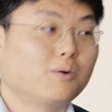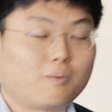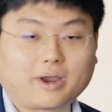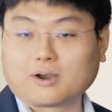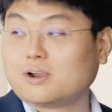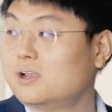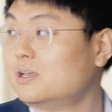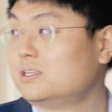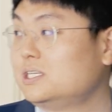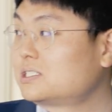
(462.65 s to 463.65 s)
where
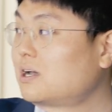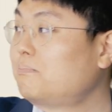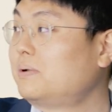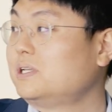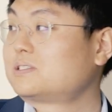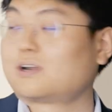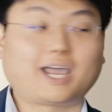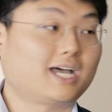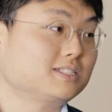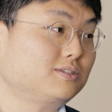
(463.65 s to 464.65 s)
these companies are
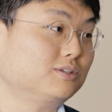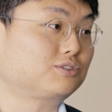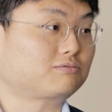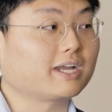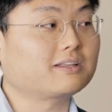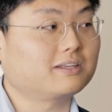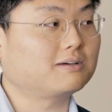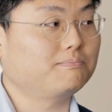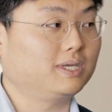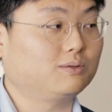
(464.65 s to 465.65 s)
asked to directly
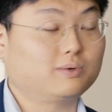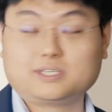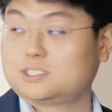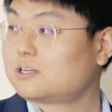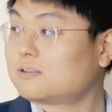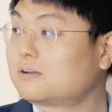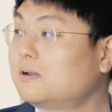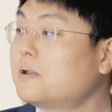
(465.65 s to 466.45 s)
compete with each other.